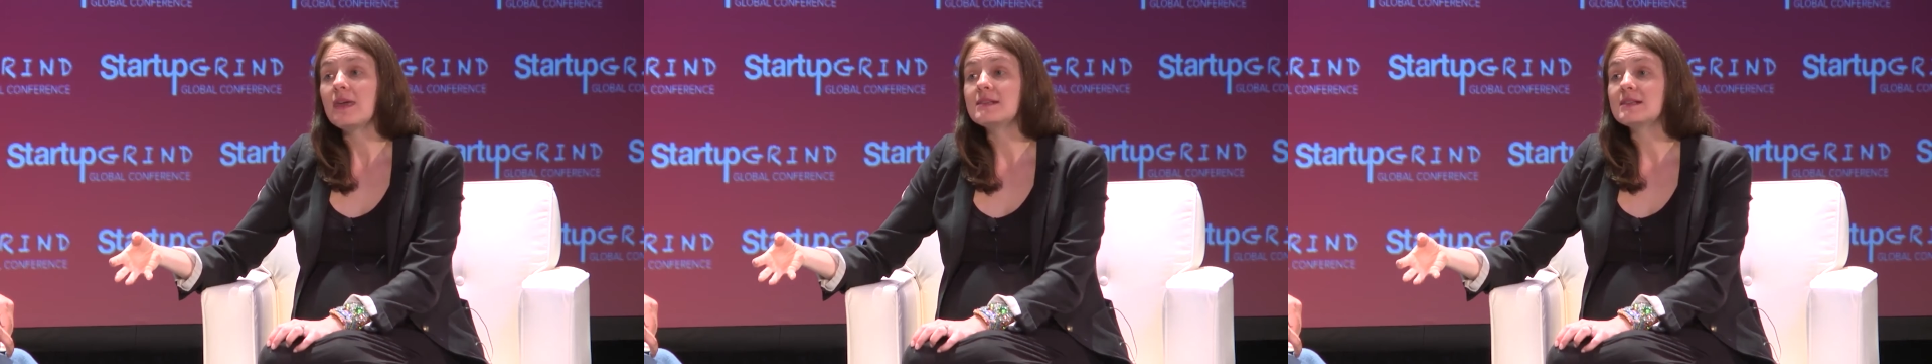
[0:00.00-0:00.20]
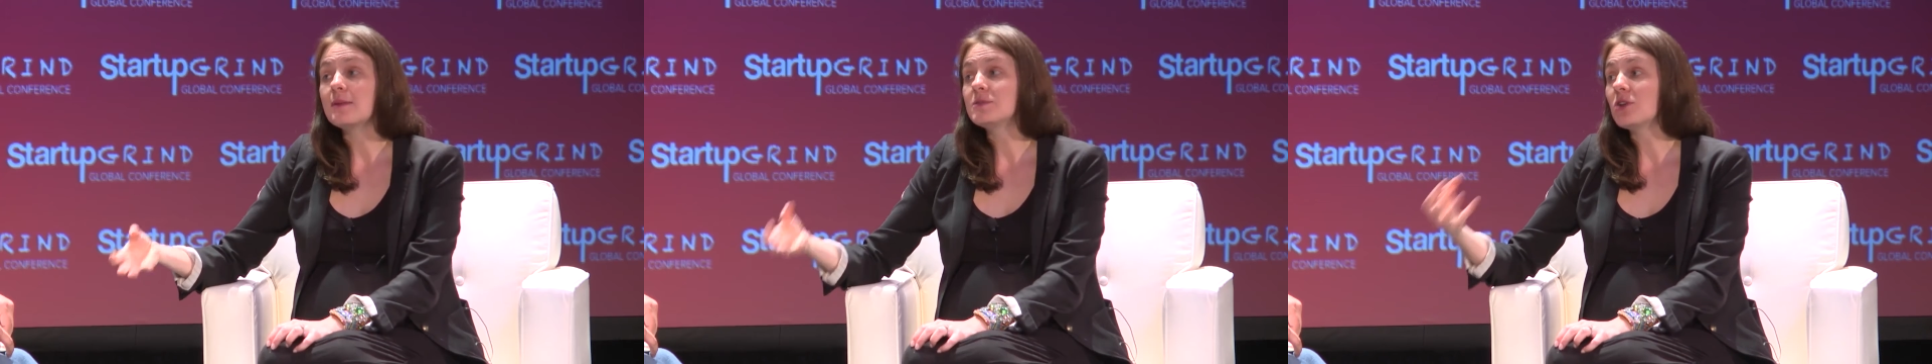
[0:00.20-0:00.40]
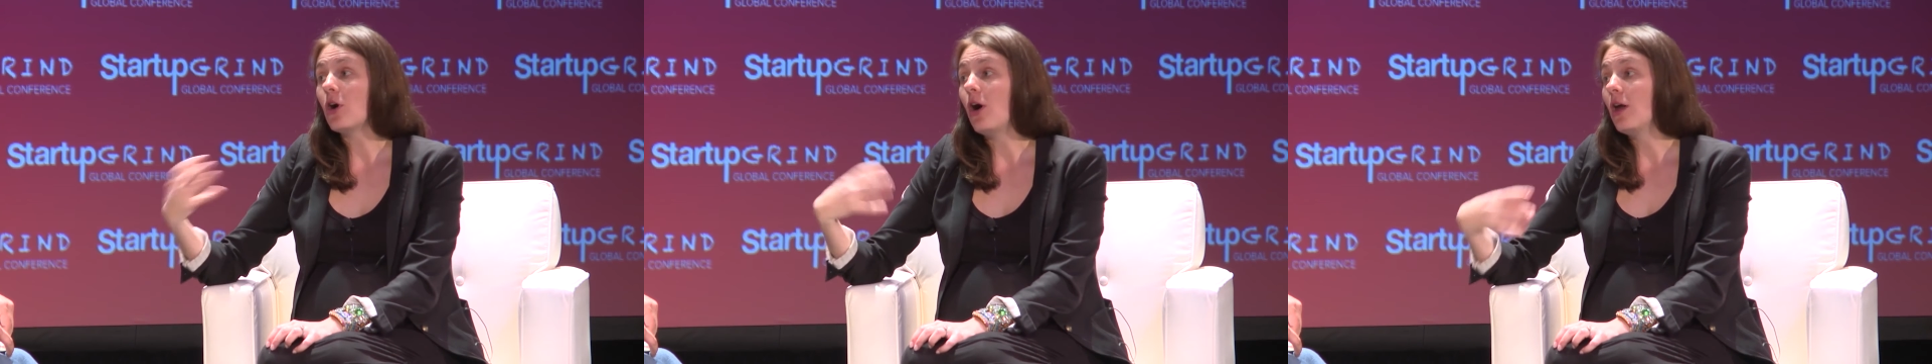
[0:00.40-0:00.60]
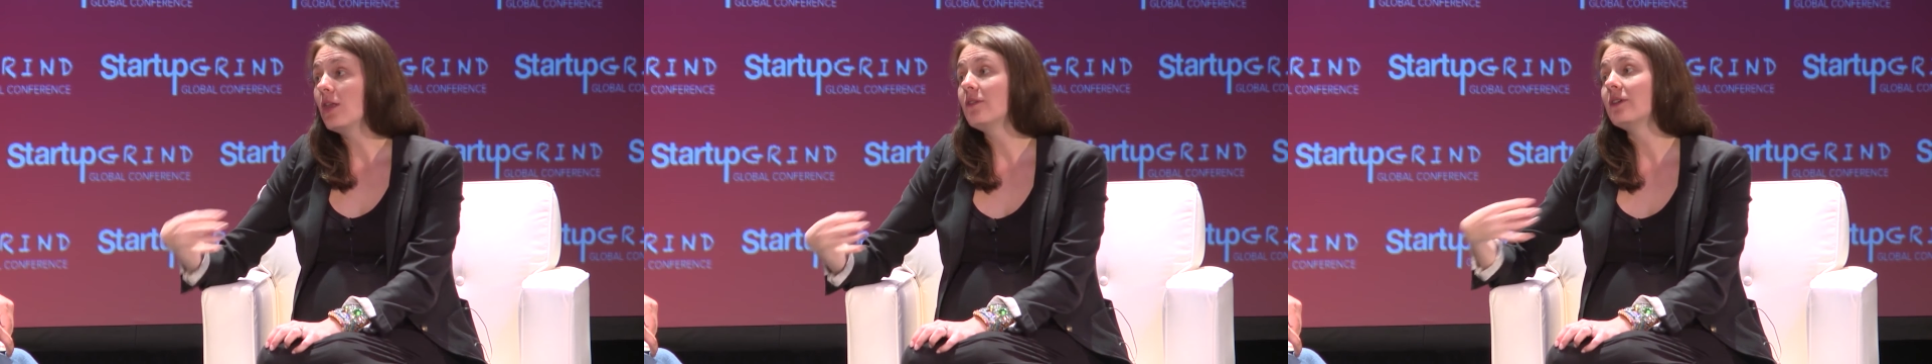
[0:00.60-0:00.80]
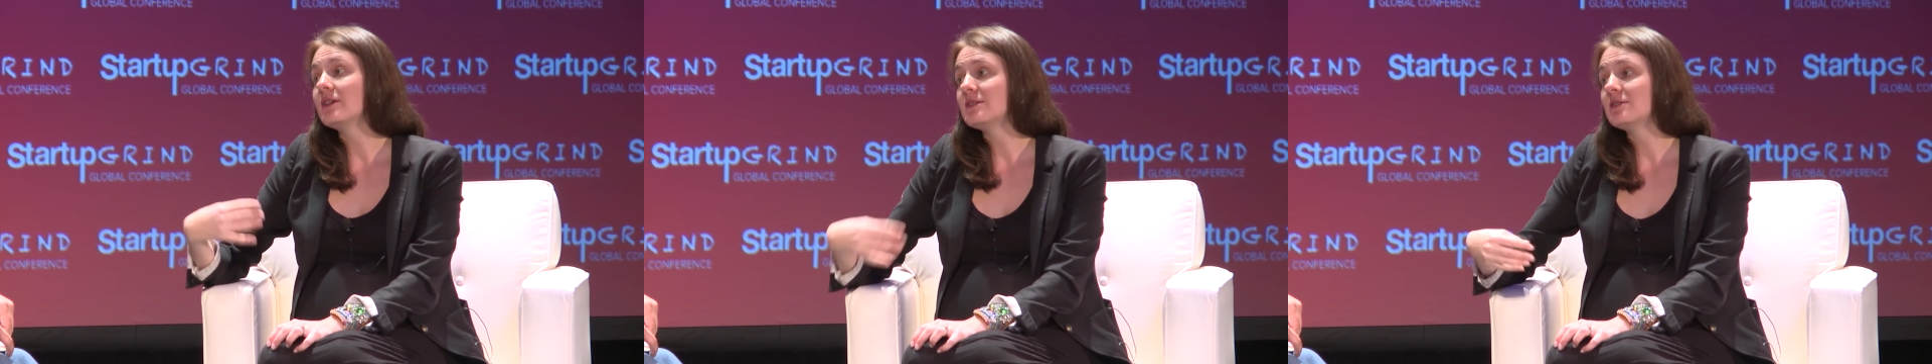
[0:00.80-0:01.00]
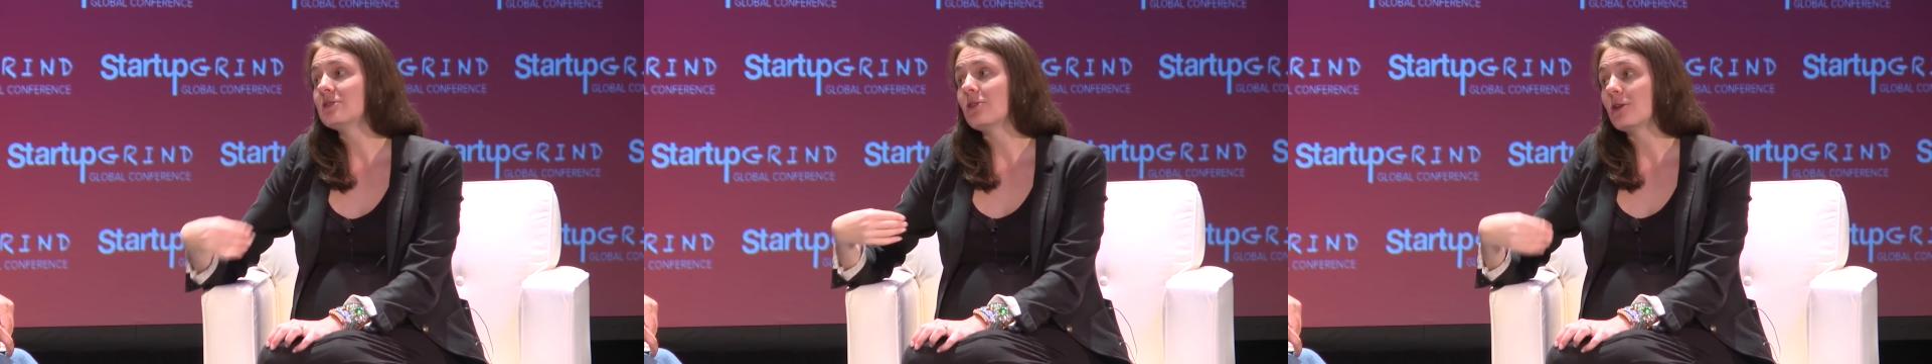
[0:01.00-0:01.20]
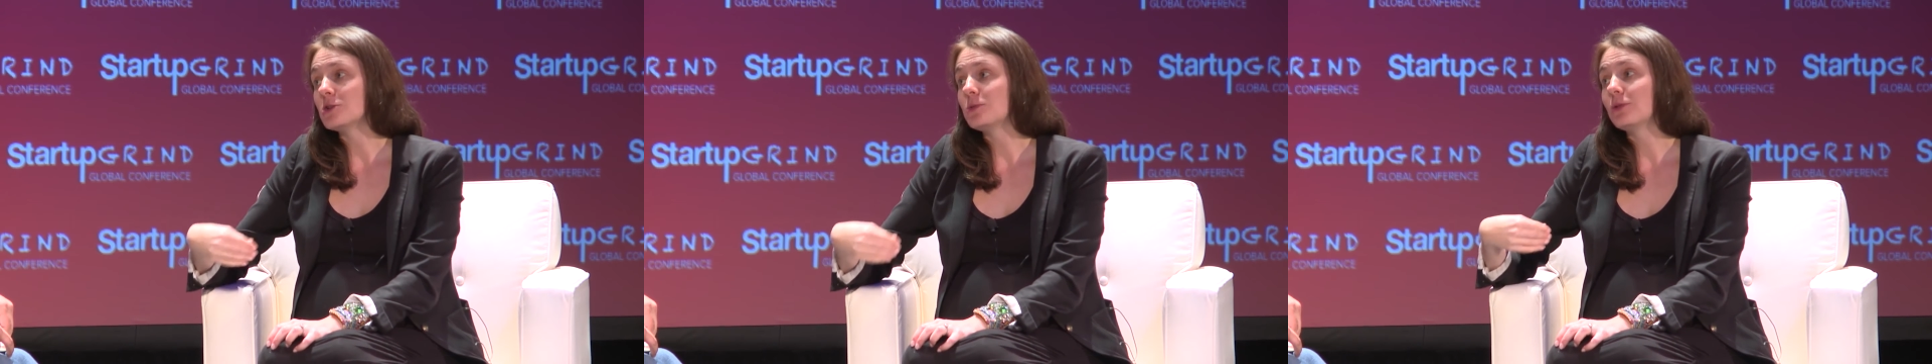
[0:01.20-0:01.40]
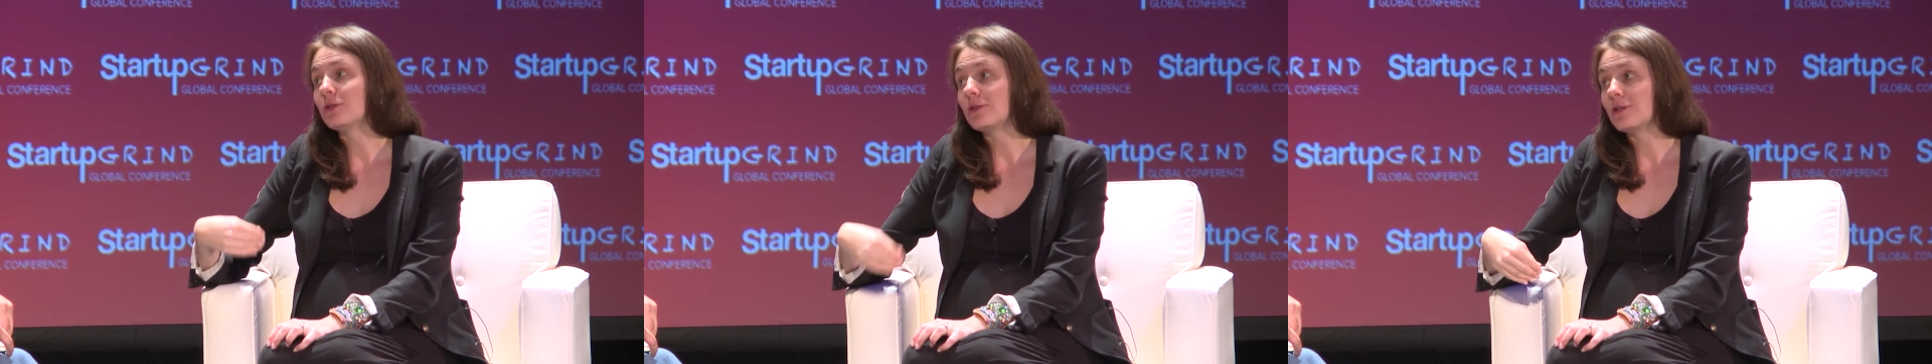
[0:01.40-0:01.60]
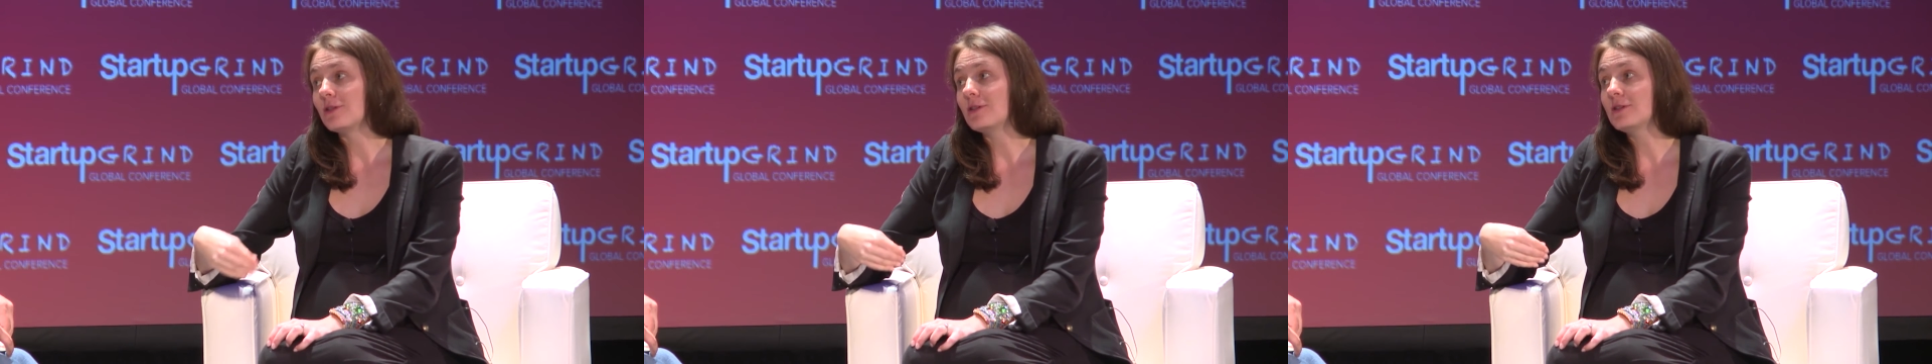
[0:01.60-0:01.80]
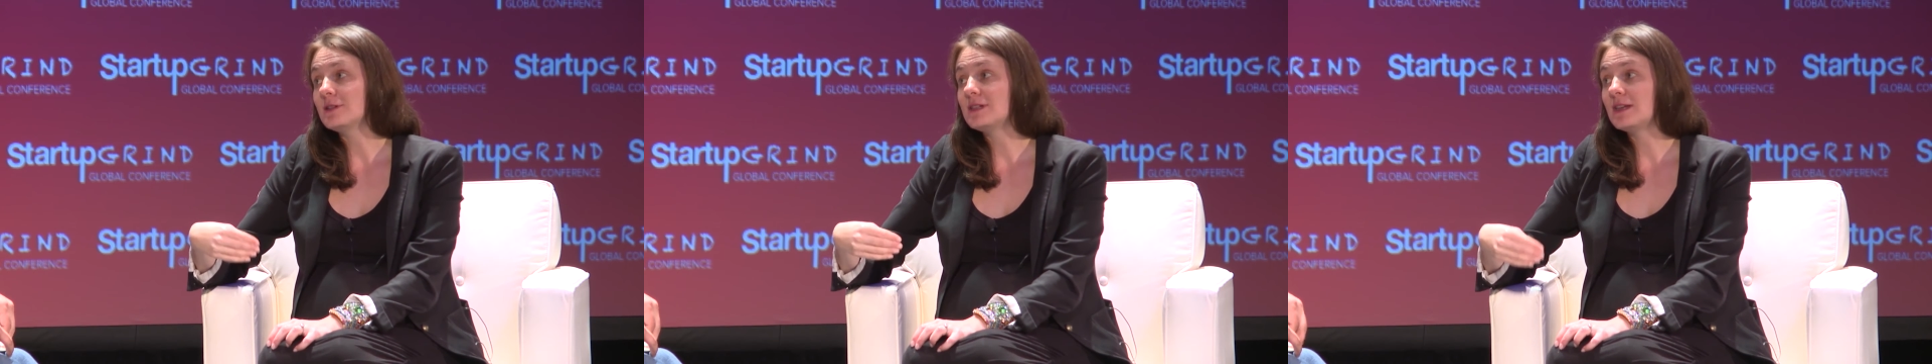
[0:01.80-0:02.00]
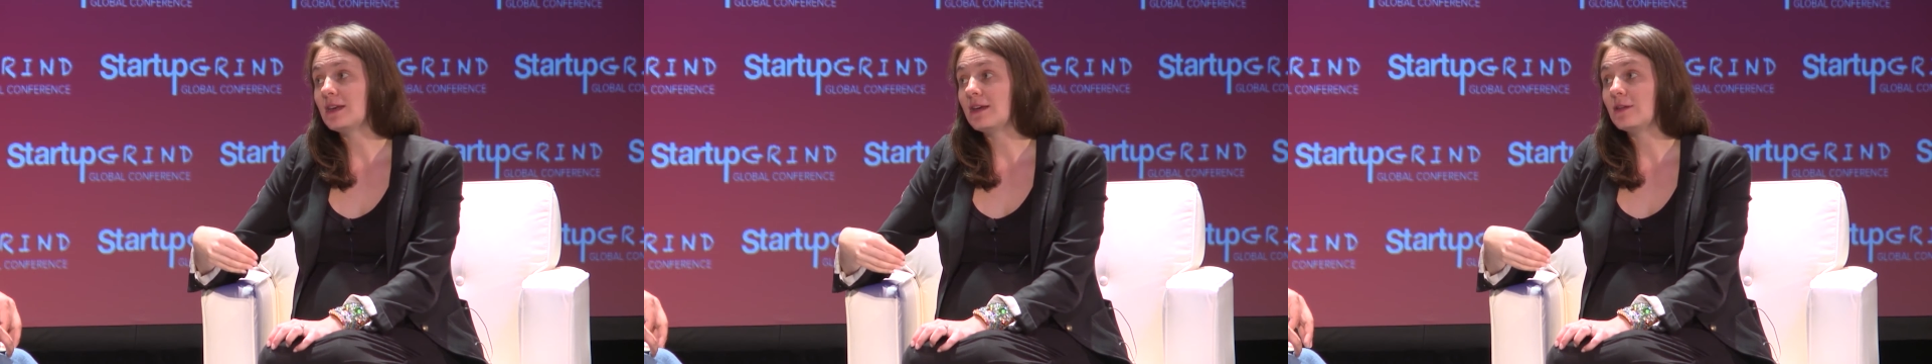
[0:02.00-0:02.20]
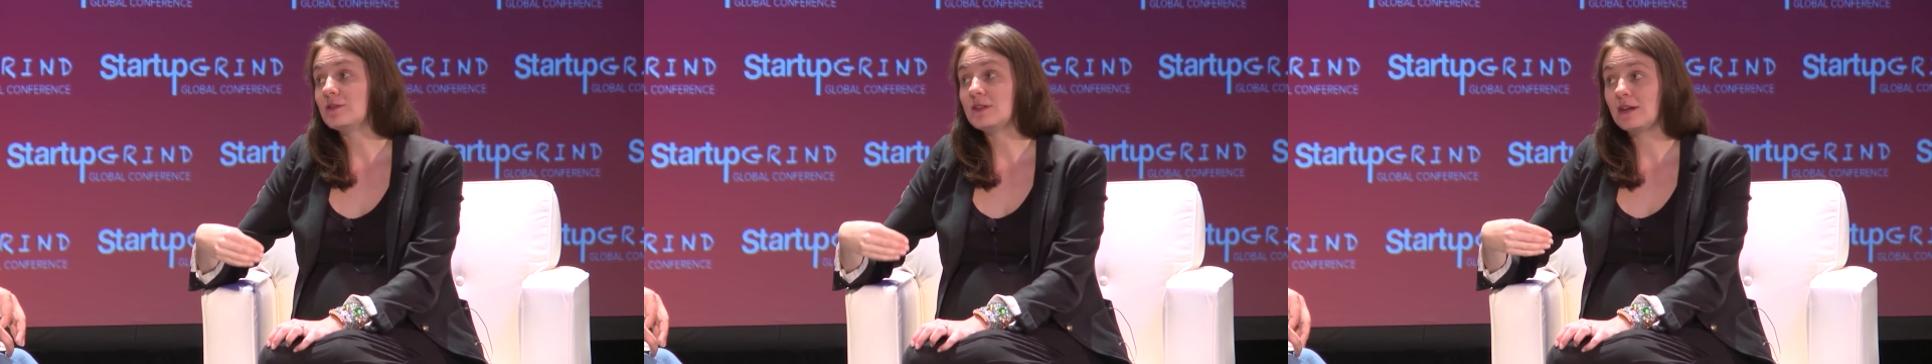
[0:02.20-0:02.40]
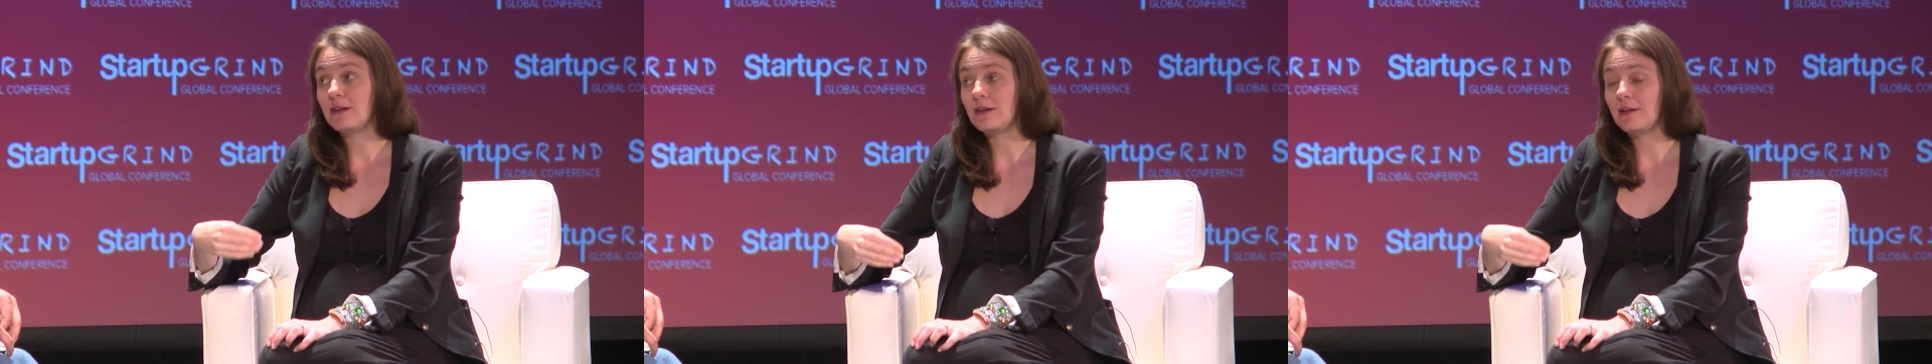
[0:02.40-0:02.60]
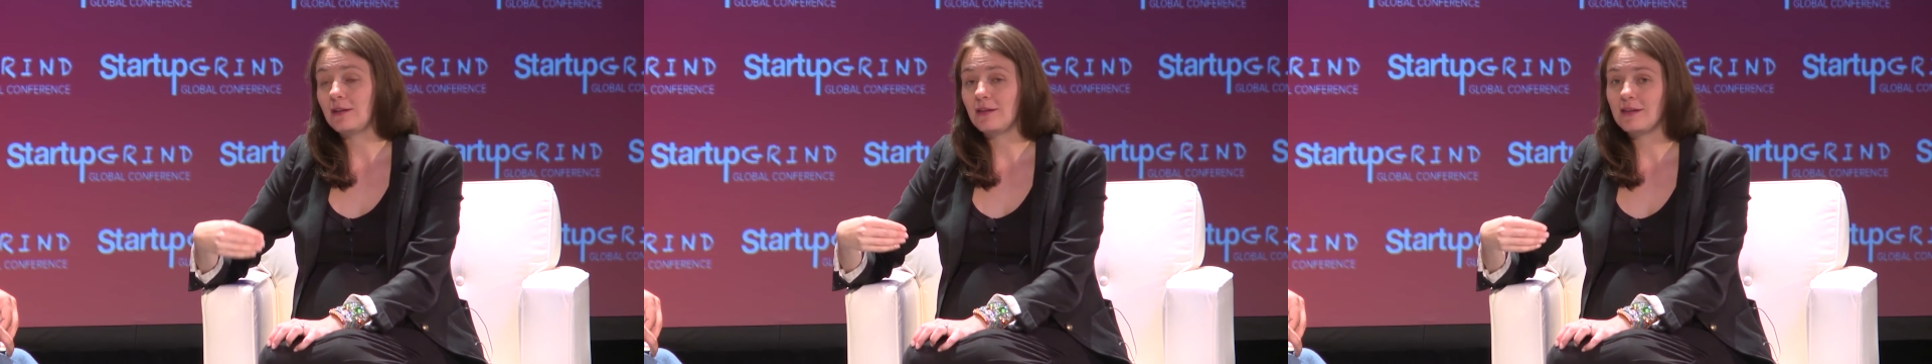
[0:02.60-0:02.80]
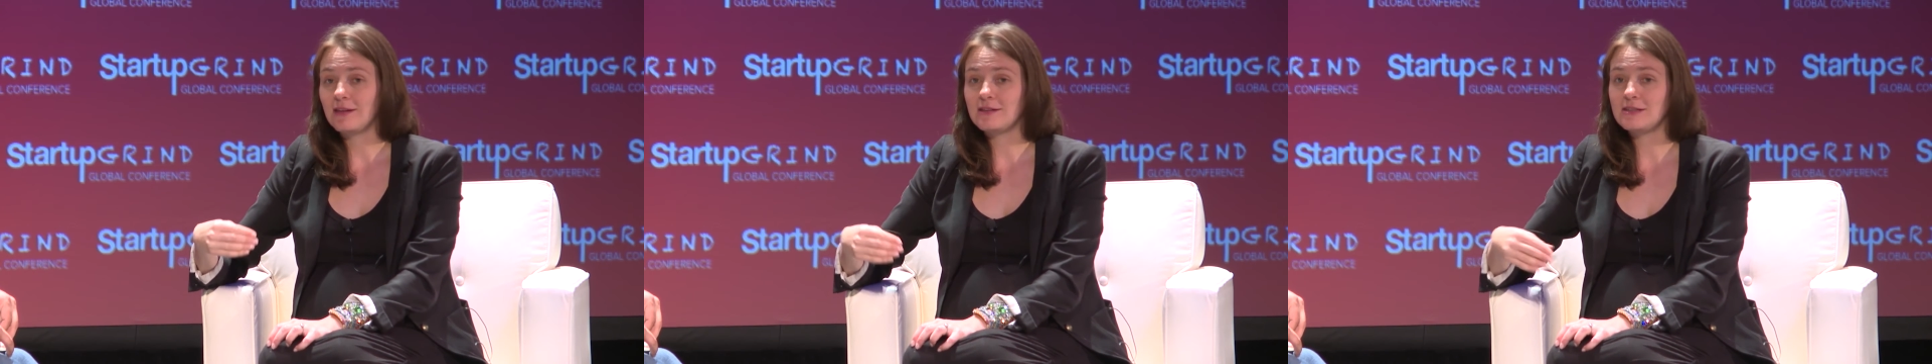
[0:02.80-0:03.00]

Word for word: is up to all of us as an entrepreneur to, to,